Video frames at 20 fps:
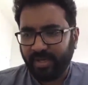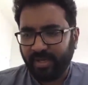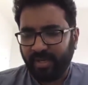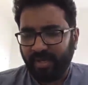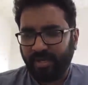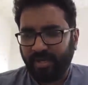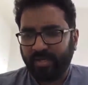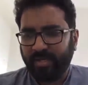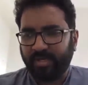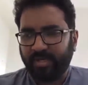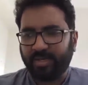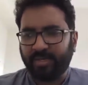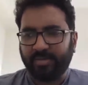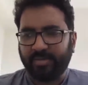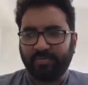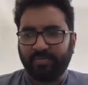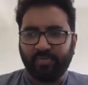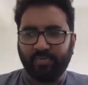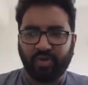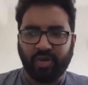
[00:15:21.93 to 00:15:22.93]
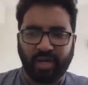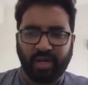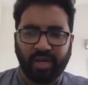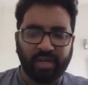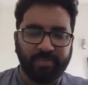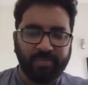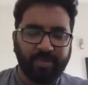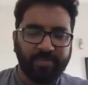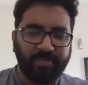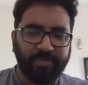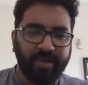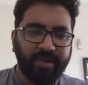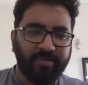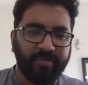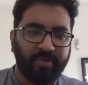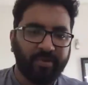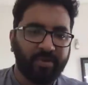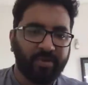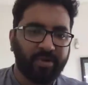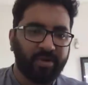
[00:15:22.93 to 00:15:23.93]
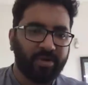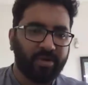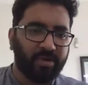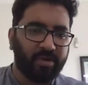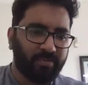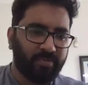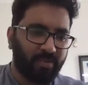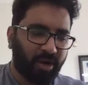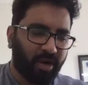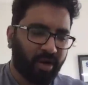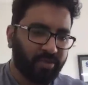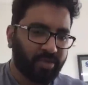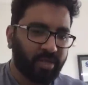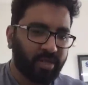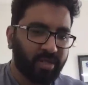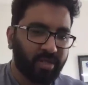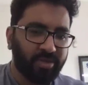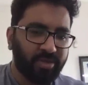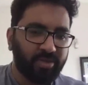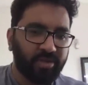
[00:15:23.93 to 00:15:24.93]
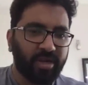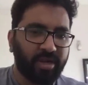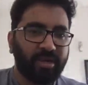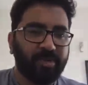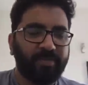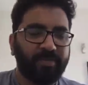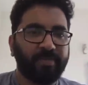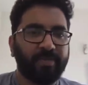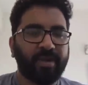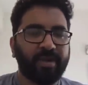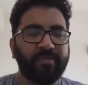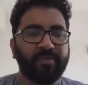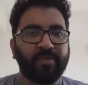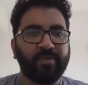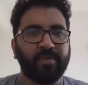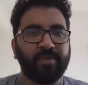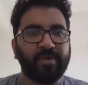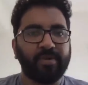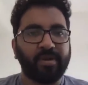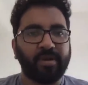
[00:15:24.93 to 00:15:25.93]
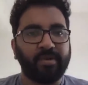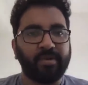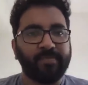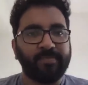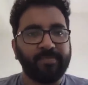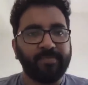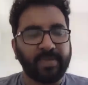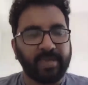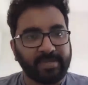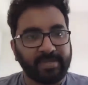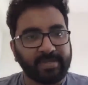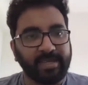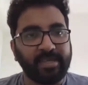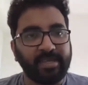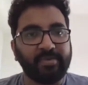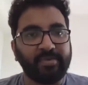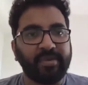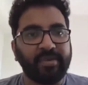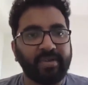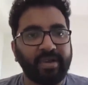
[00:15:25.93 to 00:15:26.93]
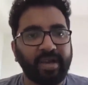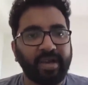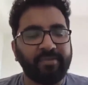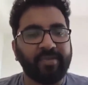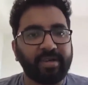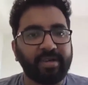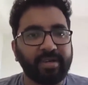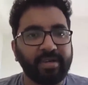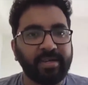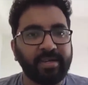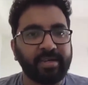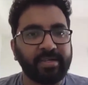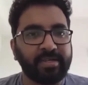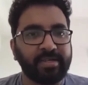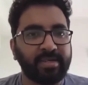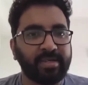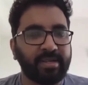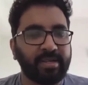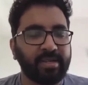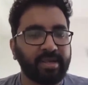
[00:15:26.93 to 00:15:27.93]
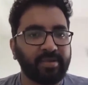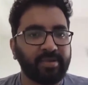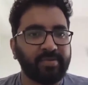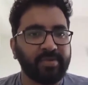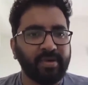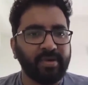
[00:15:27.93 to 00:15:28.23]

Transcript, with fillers: And uh, you are underprepared for optional, you are underprepared for uh, essay. You never have written an essay till now.